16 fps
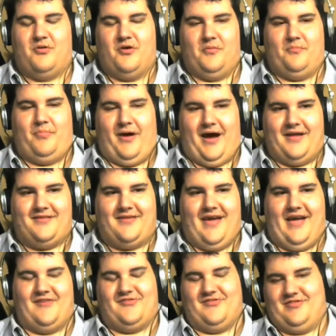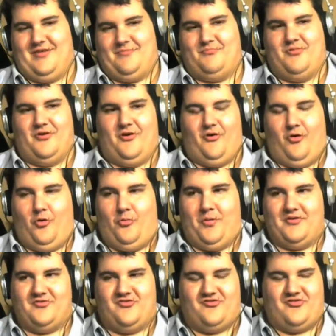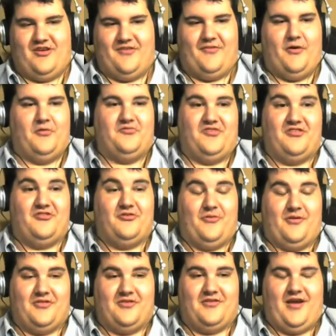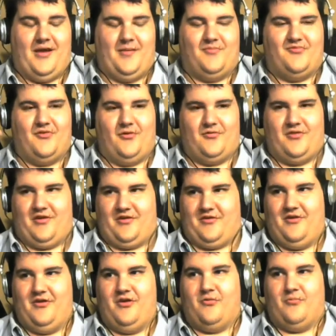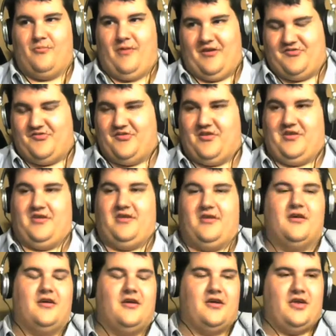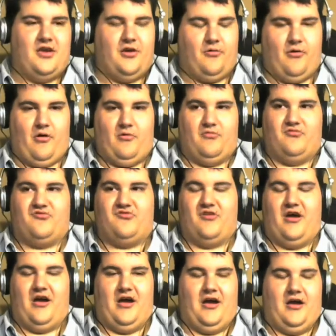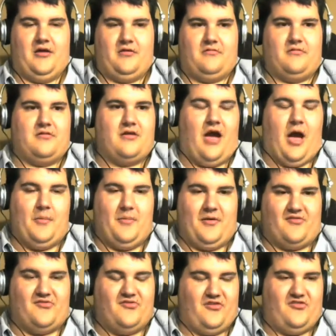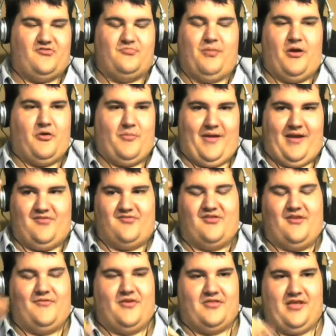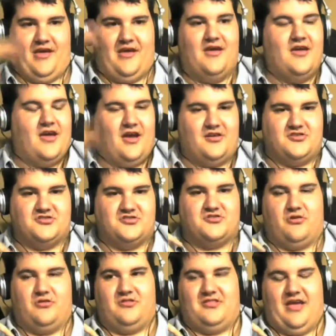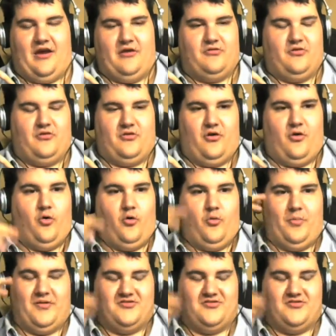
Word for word: put podcasts and then put a whole bunch of stuff I was into at the time. So like wrestling, heroes, uh, comics like Spider Man, stuff like that. And I just started downloading a whole